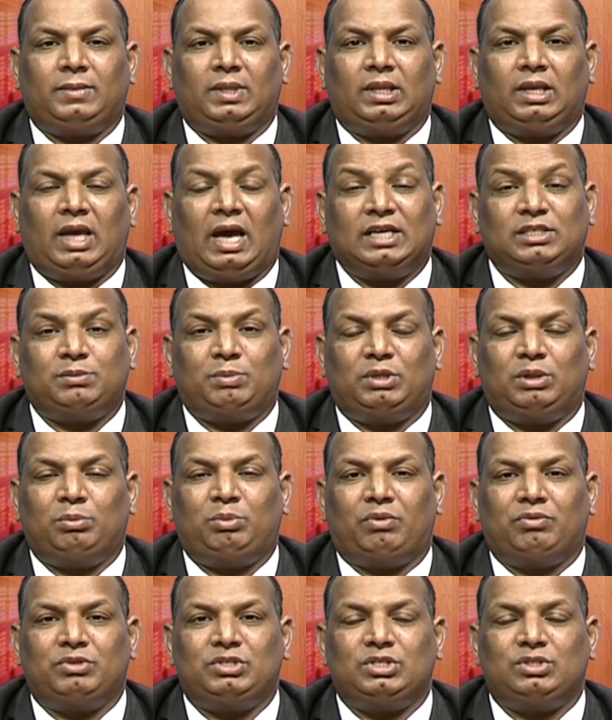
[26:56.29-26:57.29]
as per the
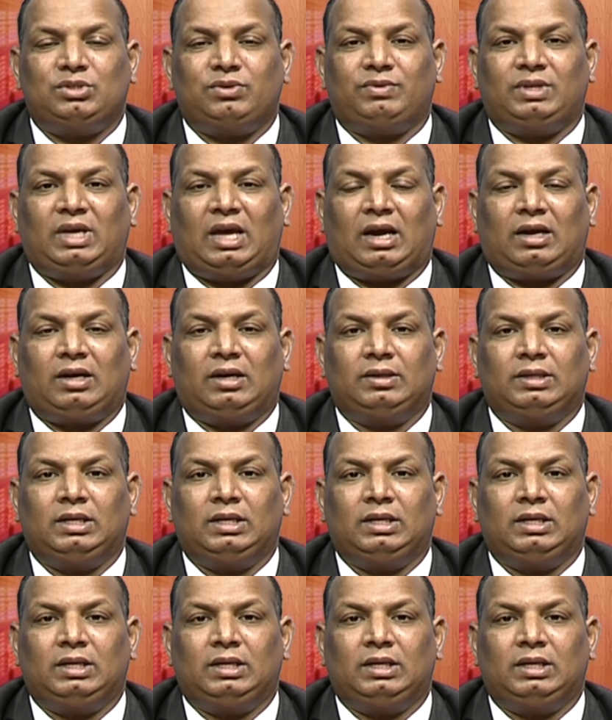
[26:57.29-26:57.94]
provisions of the Act.